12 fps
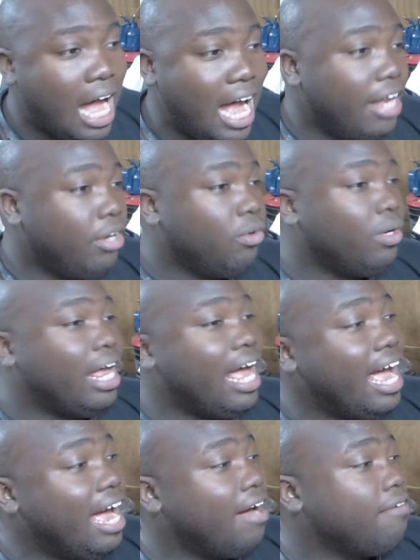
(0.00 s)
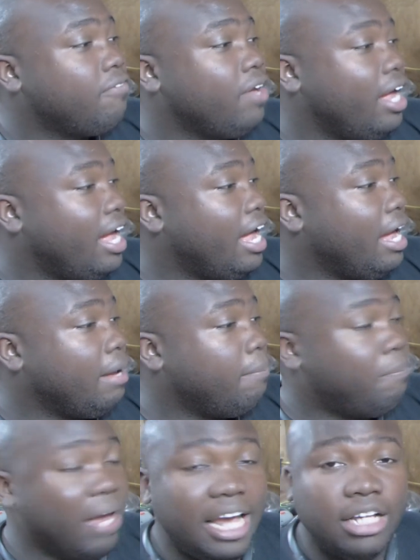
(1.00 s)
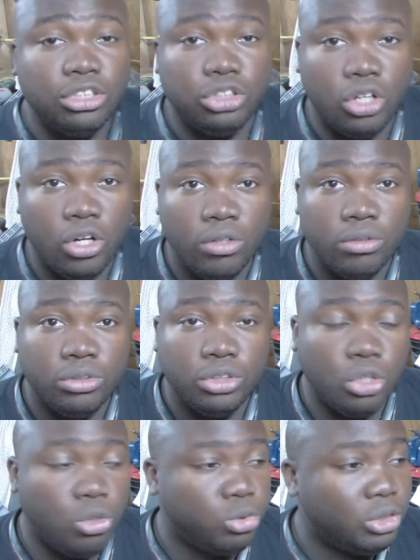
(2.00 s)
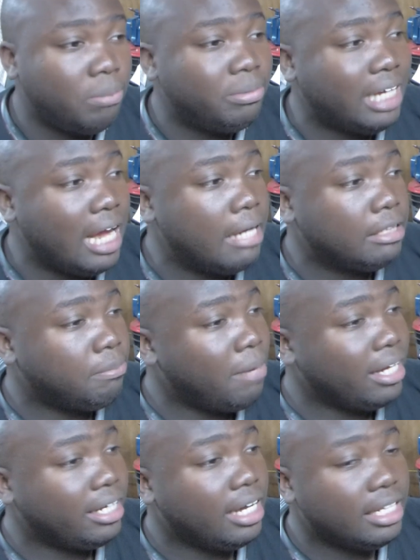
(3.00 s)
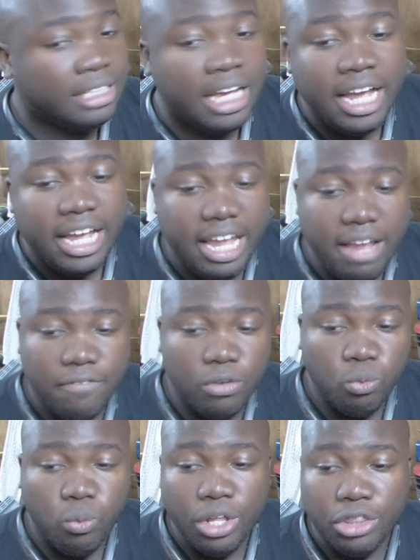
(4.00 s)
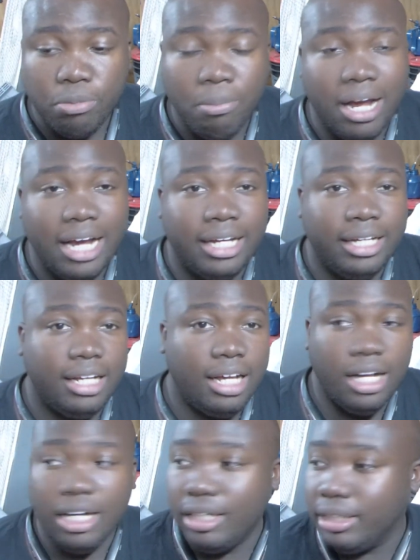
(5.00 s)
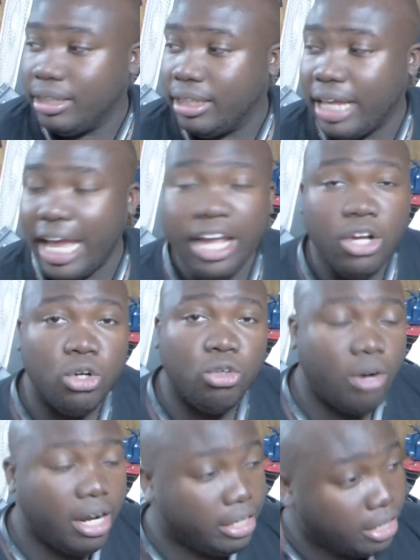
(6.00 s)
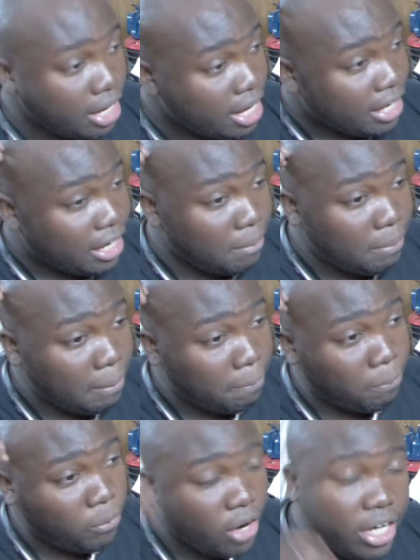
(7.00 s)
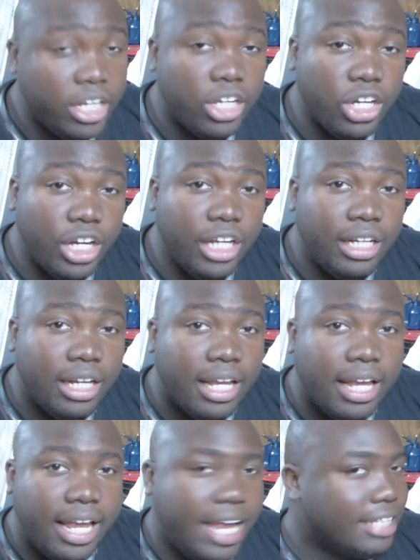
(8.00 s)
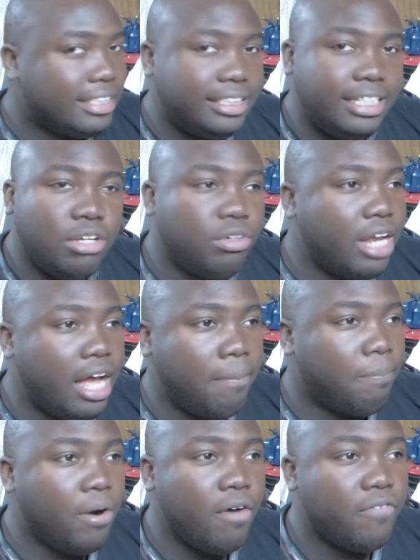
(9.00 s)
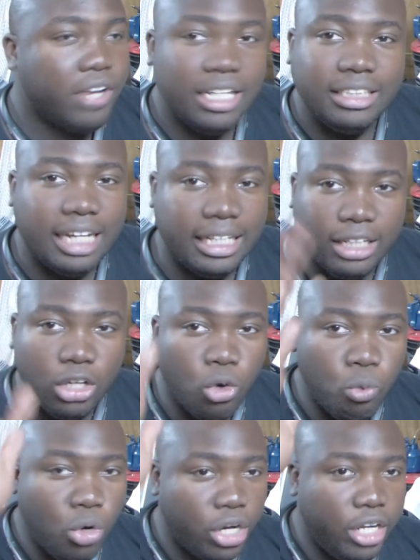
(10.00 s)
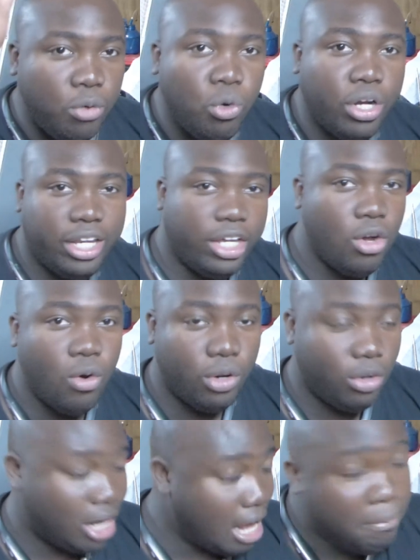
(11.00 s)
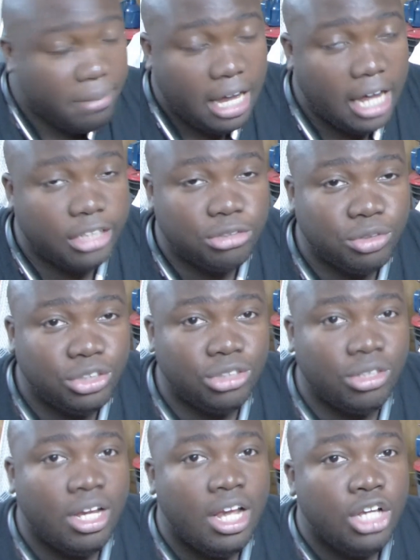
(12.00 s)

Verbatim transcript: I don't have a bandsaw. So sometimes my cuts, even with my uh, angle grinder, can be pretty good. It's still not perfect. It's got the little wookity wookity going on. I'll be honest with you.